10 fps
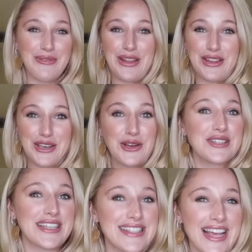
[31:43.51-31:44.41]
with no
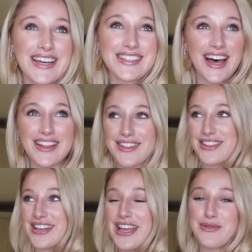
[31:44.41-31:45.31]
discount other
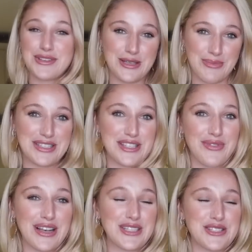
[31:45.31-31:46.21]
than it was at Bicester
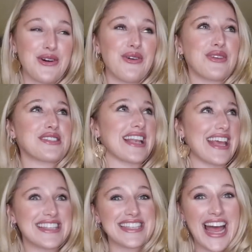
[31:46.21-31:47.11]
Village, so
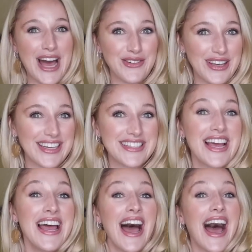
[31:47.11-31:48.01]
obviously it's an outlet,
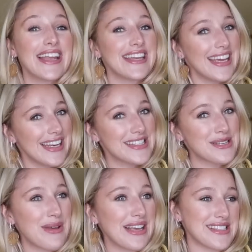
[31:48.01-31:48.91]
and it is
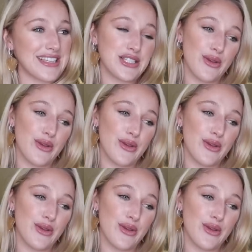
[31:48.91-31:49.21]
amazing.